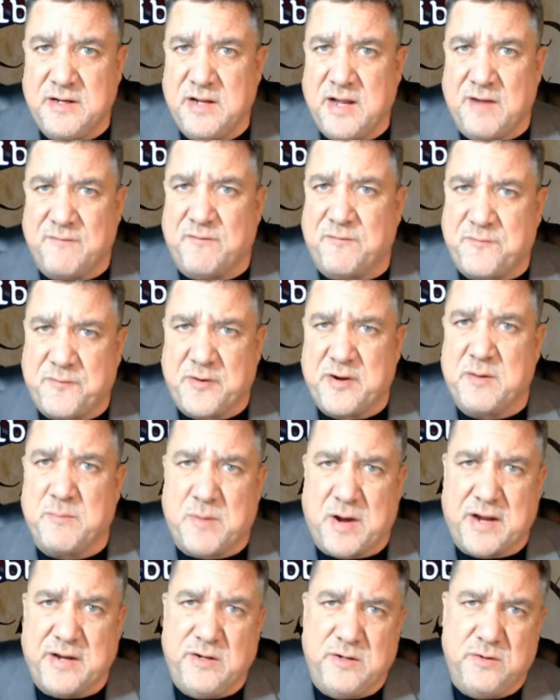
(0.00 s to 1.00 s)
I have a friend of
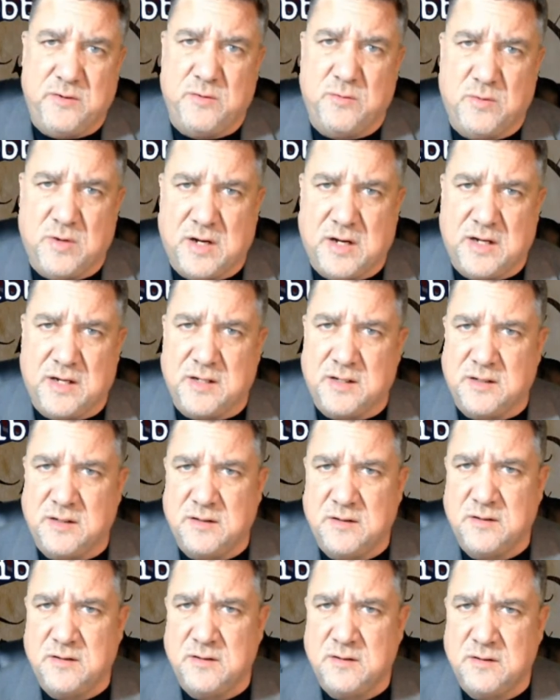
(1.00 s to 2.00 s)
mine who
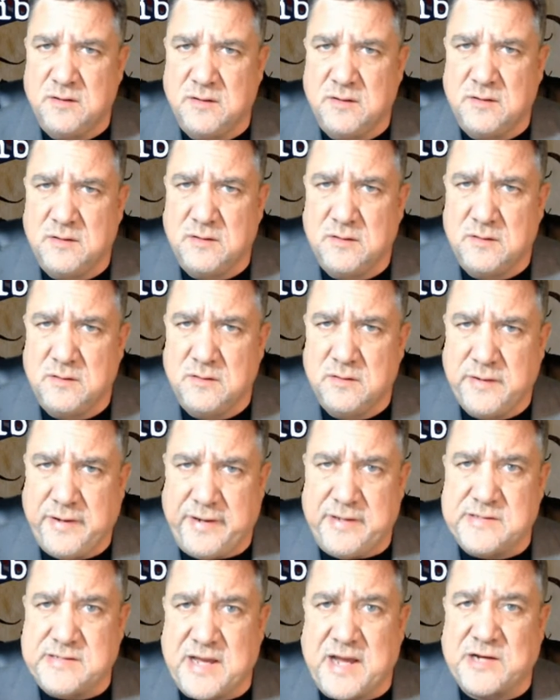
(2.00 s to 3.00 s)

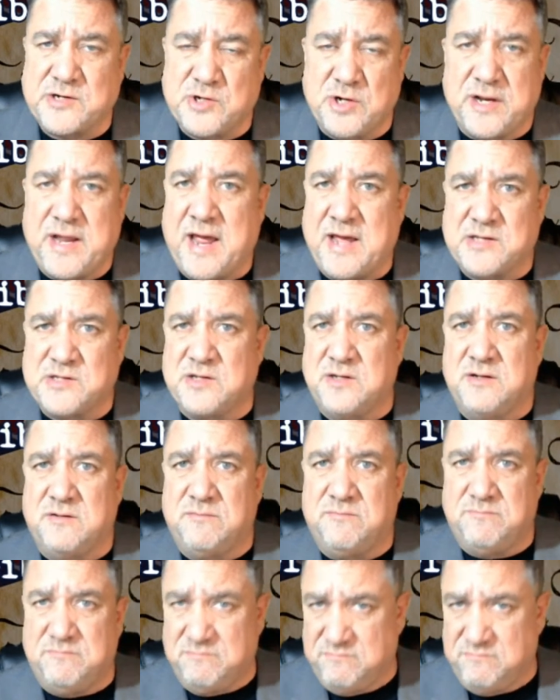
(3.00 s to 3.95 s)
has an